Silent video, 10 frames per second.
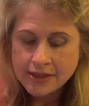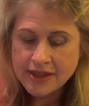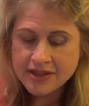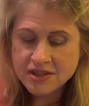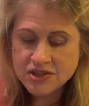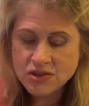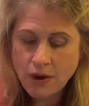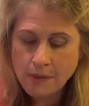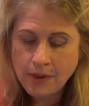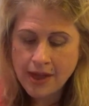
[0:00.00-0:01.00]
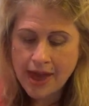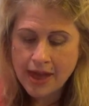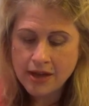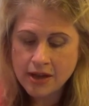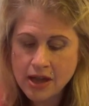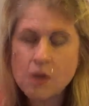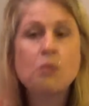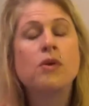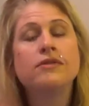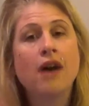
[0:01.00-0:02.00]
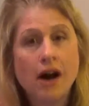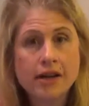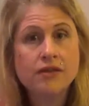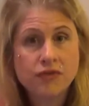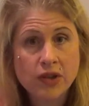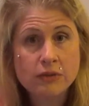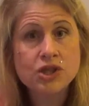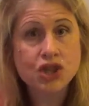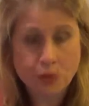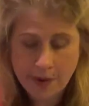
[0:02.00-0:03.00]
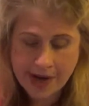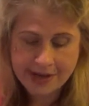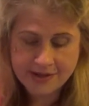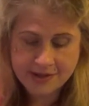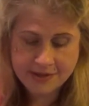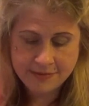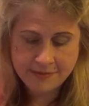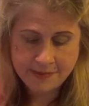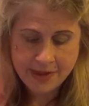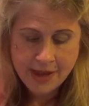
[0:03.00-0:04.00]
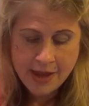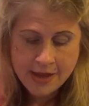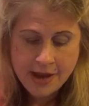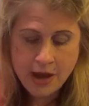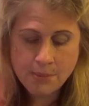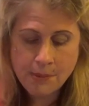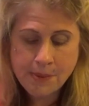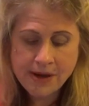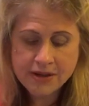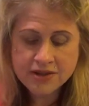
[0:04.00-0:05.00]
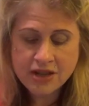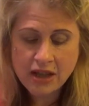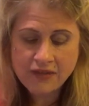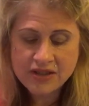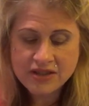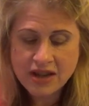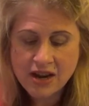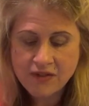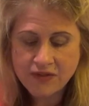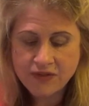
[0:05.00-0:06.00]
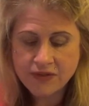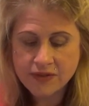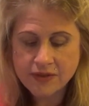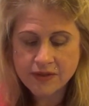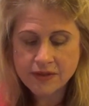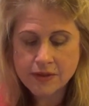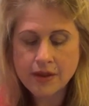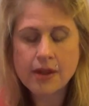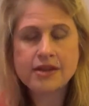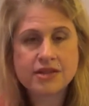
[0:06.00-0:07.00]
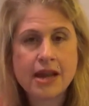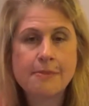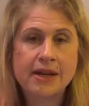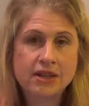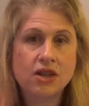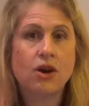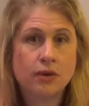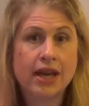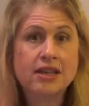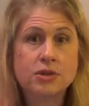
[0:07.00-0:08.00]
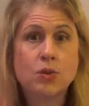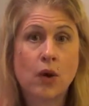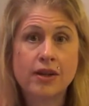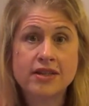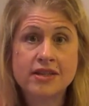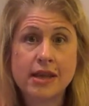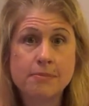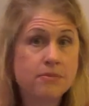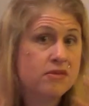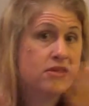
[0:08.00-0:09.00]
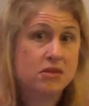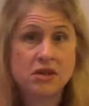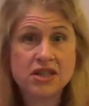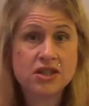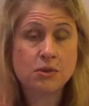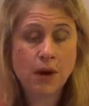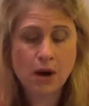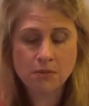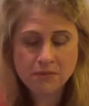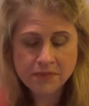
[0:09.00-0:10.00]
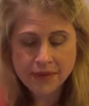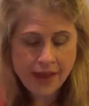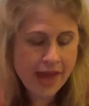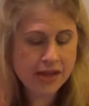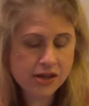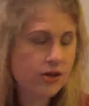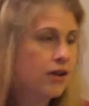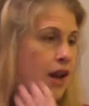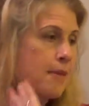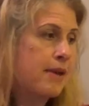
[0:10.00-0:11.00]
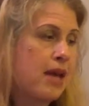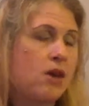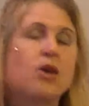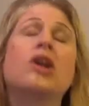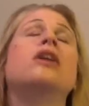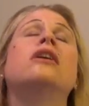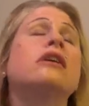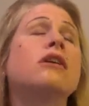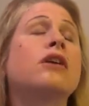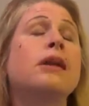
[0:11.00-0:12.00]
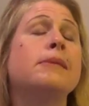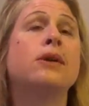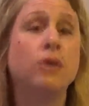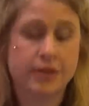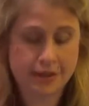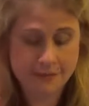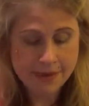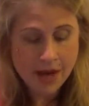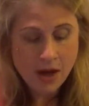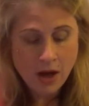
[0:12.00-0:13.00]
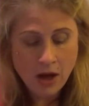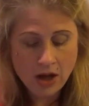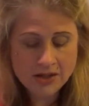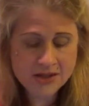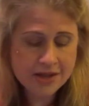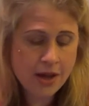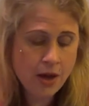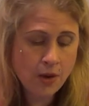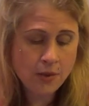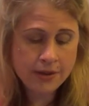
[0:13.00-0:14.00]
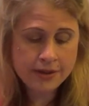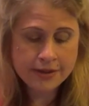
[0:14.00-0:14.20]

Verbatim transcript: this is normal and it will not influence your race. Now, prepare yourself instead by, you know, getting some quality sleep 2 nights in a row, and you're gonna be golden. Also,